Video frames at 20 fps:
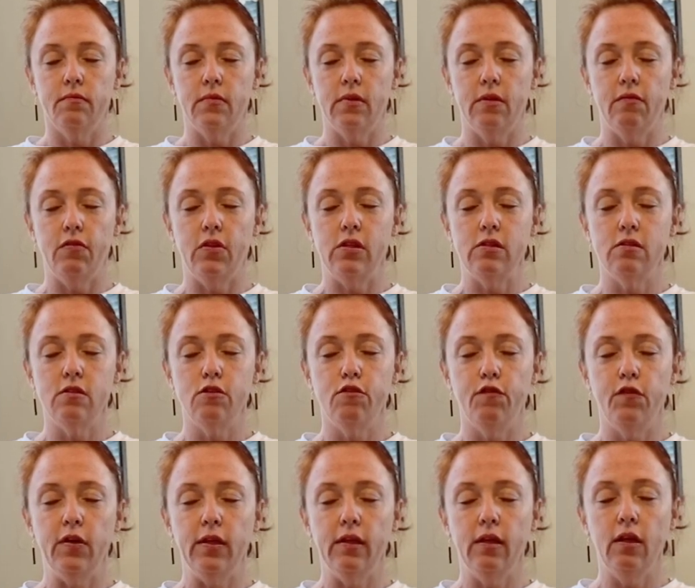If this is
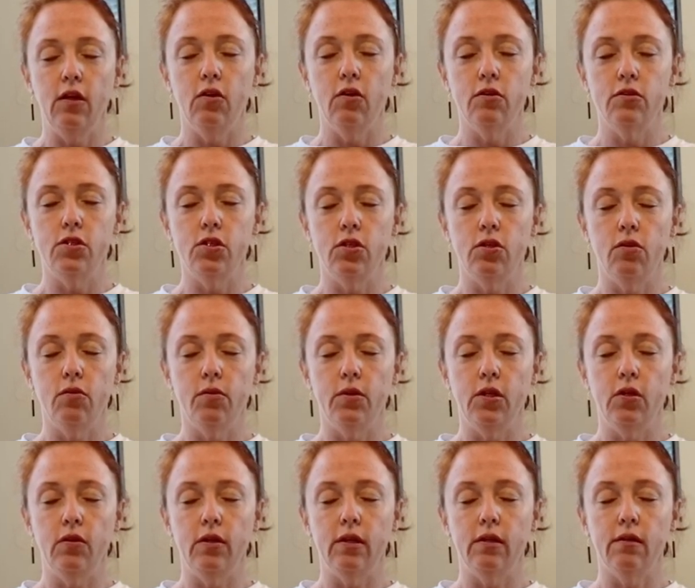feeling good to you and
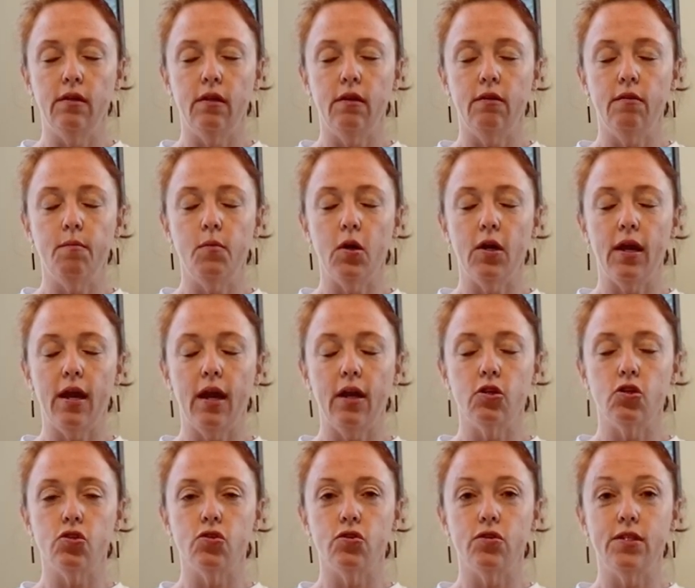you need a little more
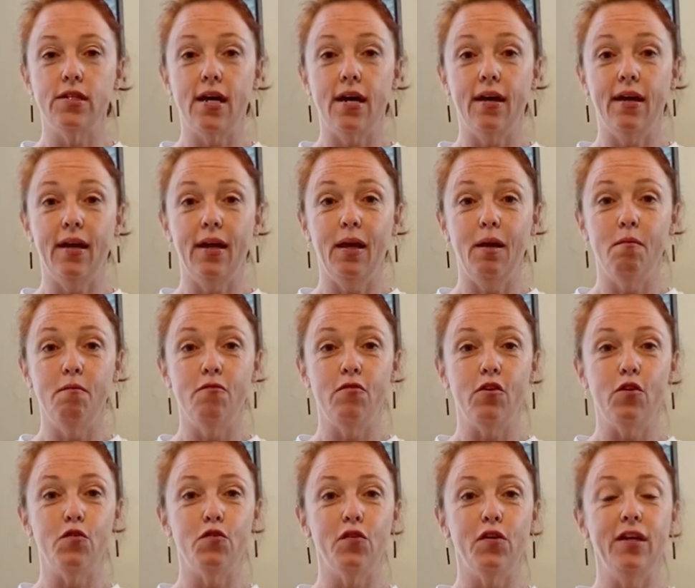extra time,
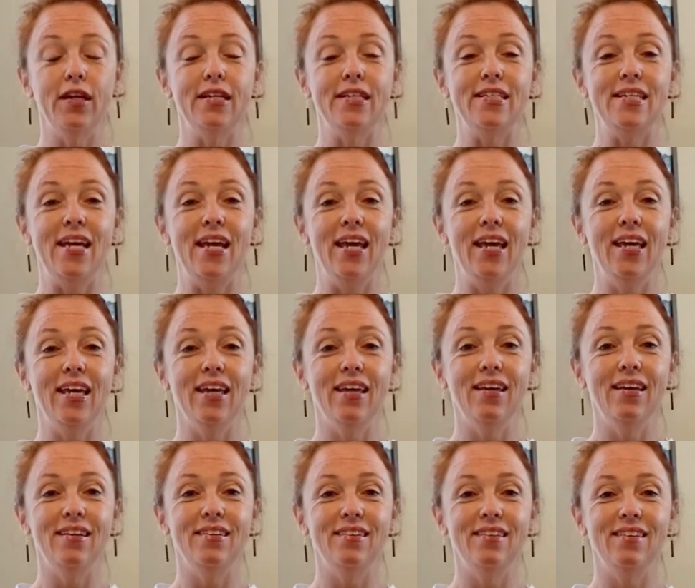feel free to take
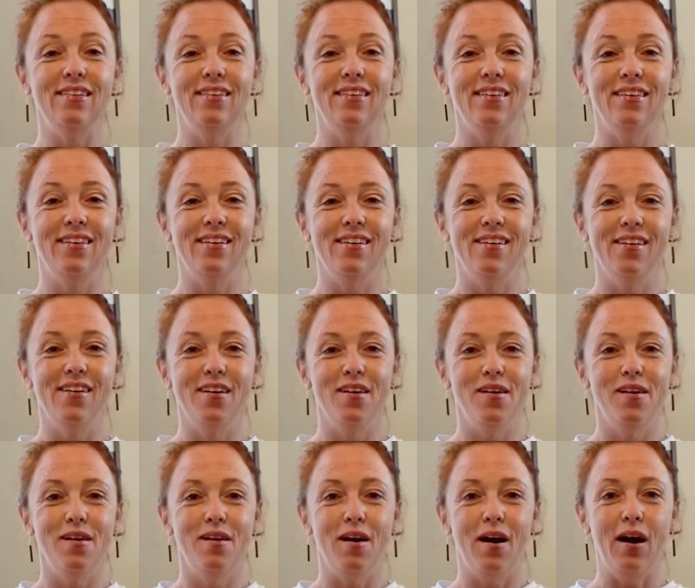it.
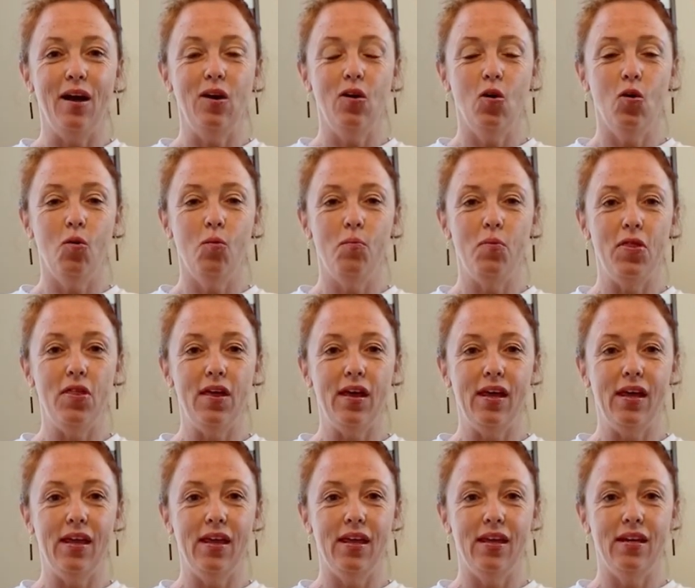I hope
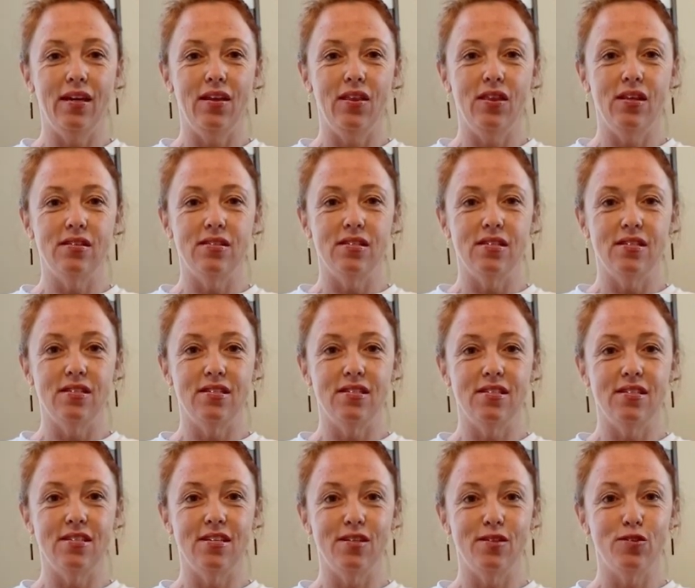that this
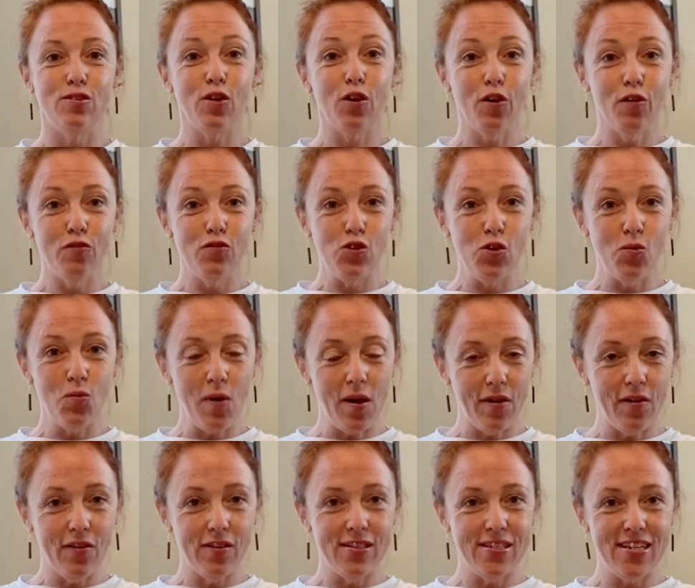has served you
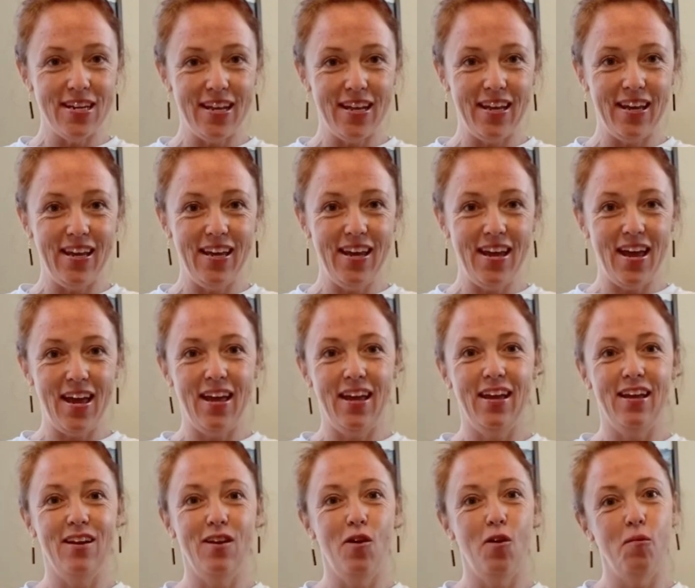well today,
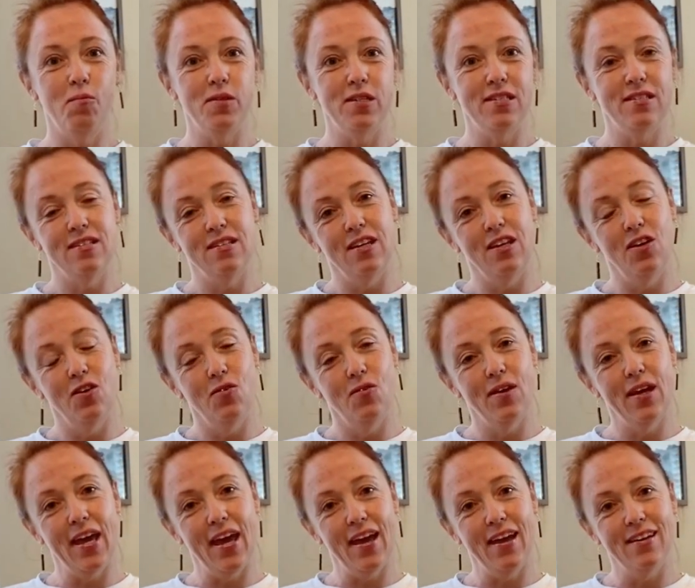and I hope to see you
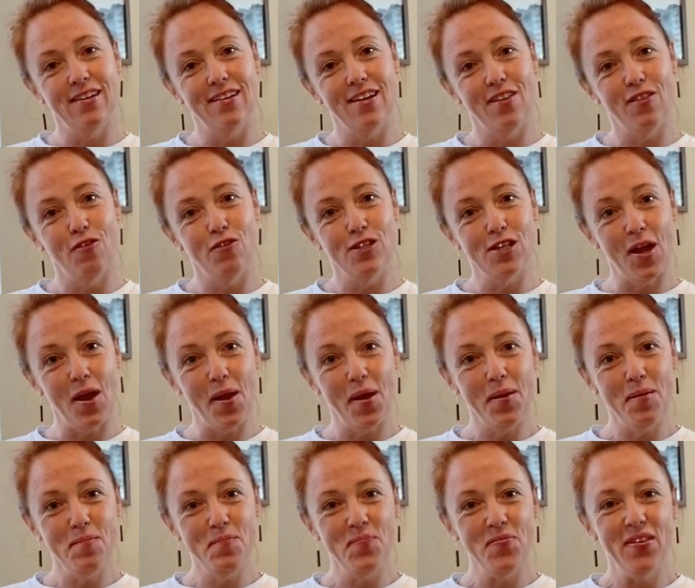again another
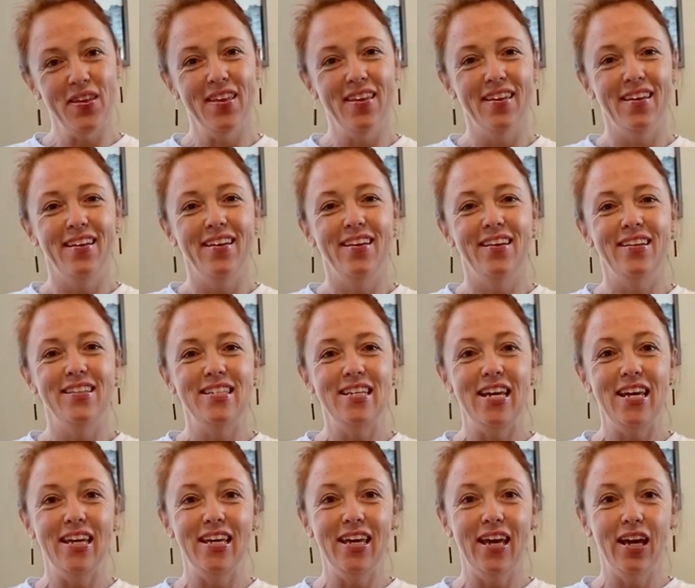time.
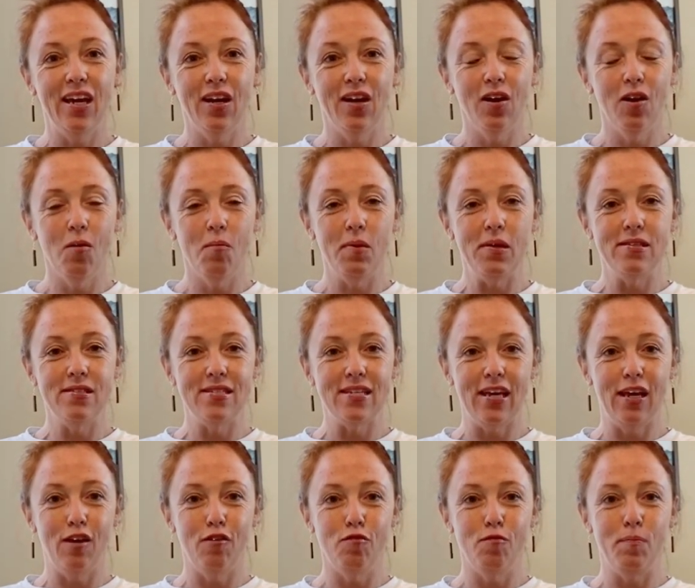Take care, be
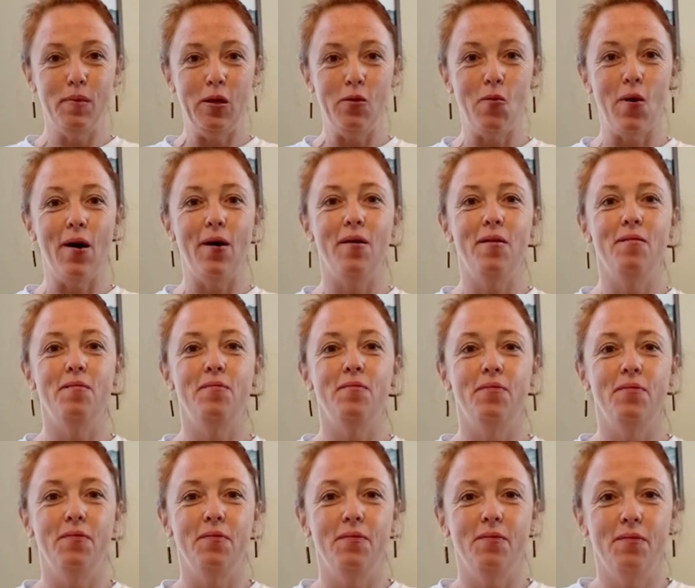safe, be well.
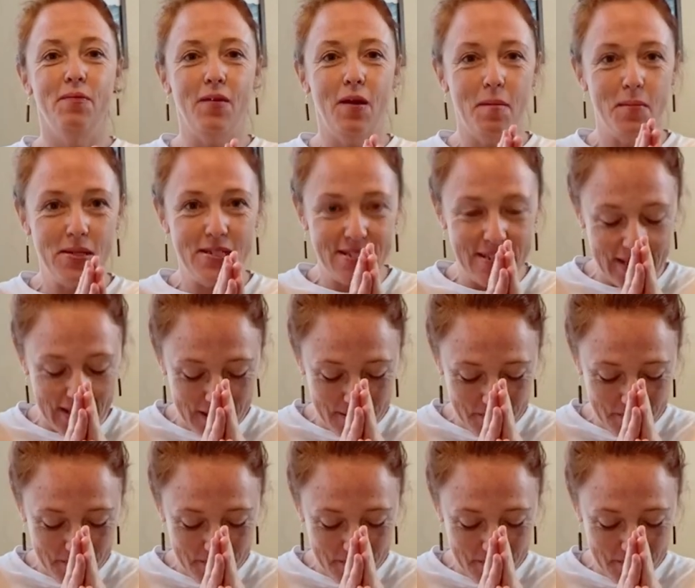Namaste.